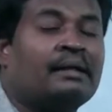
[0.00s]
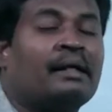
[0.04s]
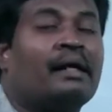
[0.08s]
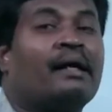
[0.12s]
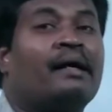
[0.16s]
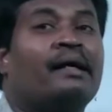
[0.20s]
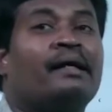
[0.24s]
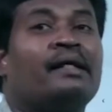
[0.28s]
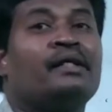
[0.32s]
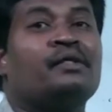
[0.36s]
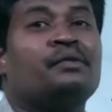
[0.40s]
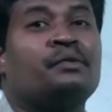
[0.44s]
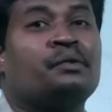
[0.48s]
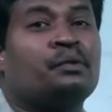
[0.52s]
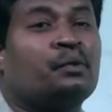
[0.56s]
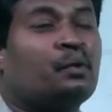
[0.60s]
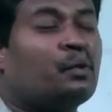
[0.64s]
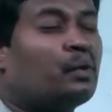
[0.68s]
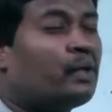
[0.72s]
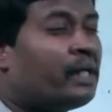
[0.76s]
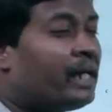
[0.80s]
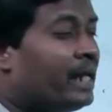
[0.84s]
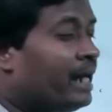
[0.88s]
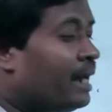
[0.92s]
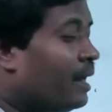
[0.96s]

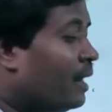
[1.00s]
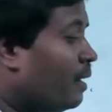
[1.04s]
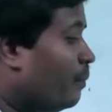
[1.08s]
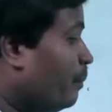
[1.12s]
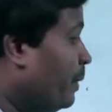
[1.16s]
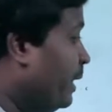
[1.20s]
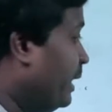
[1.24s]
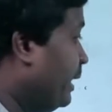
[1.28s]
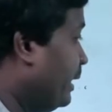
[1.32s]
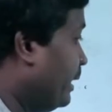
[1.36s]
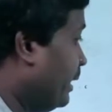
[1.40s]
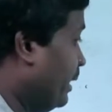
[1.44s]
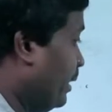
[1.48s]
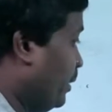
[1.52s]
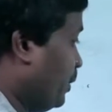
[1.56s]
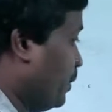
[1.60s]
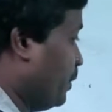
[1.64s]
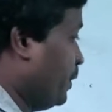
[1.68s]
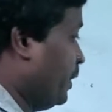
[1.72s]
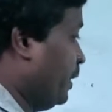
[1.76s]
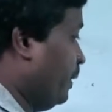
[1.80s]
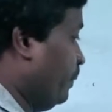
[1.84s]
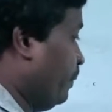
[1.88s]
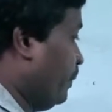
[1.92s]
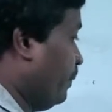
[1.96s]
isodiametric
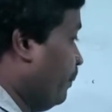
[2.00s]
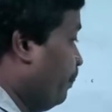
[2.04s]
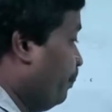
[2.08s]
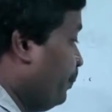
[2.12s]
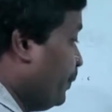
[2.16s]
shaped.